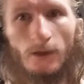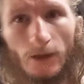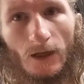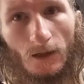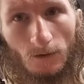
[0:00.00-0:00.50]

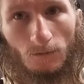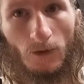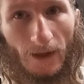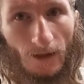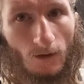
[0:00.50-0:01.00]
You know,
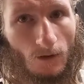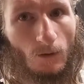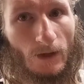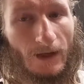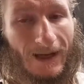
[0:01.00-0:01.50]
when
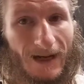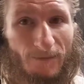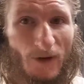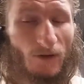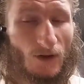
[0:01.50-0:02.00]
you get
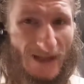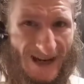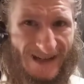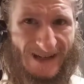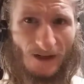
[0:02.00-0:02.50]
up over
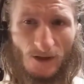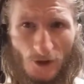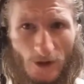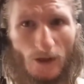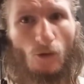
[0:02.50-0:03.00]
10 years,
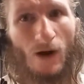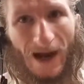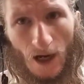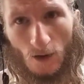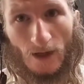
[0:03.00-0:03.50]
you can
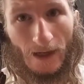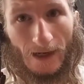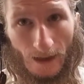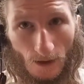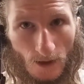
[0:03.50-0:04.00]
round to the
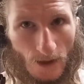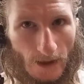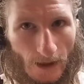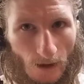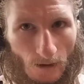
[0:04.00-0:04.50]
nearest
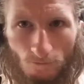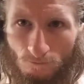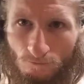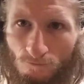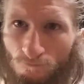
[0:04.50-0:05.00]
year.
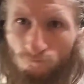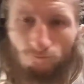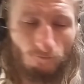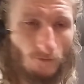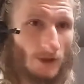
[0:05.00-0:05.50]

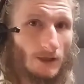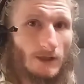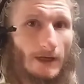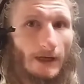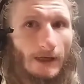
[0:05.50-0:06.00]
Just
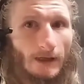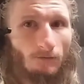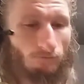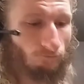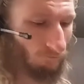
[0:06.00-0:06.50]
saying.
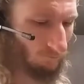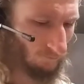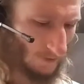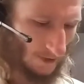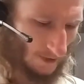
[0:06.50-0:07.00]

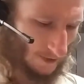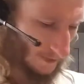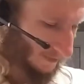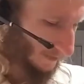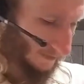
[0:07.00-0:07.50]

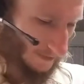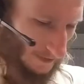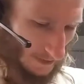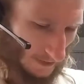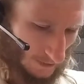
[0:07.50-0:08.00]

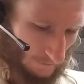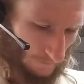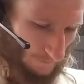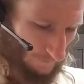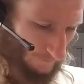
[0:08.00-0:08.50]
So,
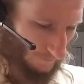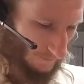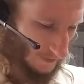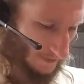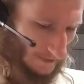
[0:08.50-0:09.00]

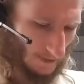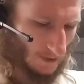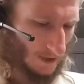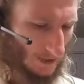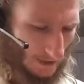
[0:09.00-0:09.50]
here
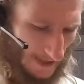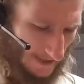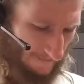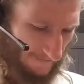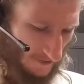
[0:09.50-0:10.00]
are
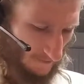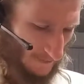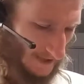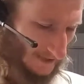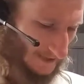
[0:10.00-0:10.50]
a few
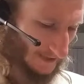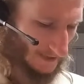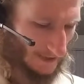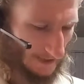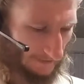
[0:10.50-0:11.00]
pieces
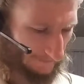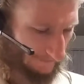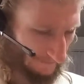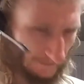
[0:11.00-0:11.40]
of